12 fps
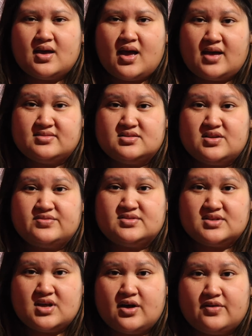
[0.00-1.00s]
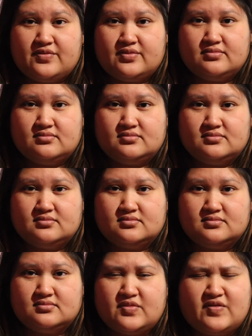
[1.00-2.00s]
has enough stuff,
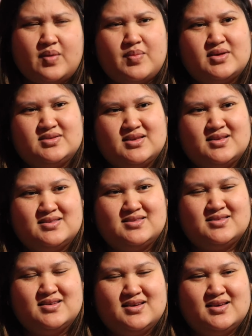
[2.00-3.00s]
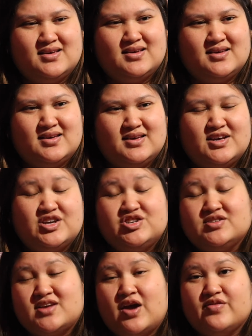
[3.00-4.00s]
if that makes sense. She
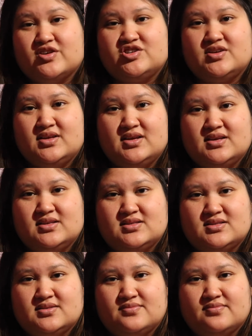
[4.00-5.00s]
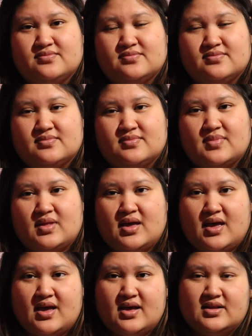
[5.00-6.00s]
has everything she needs
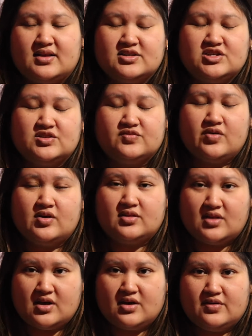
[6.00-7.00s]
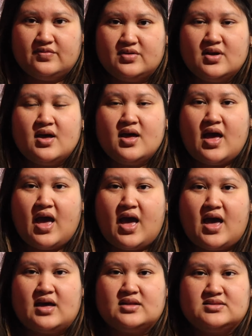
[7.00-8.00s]
and she's very loved
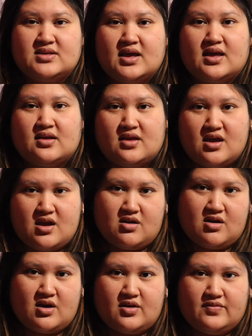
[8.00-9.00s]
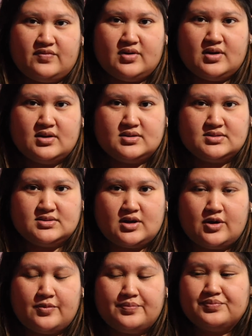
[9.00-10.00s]
and taken care of.
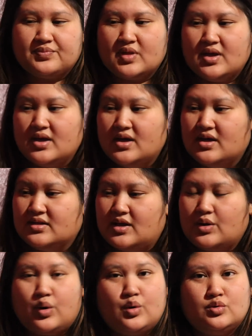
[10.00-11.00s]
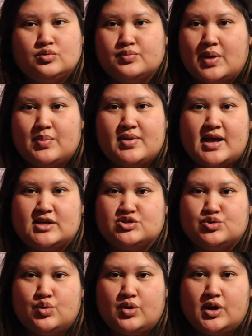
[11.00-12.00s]
So that whole baby daddy
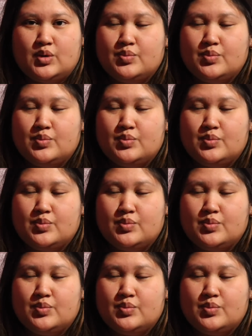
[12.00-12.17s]
story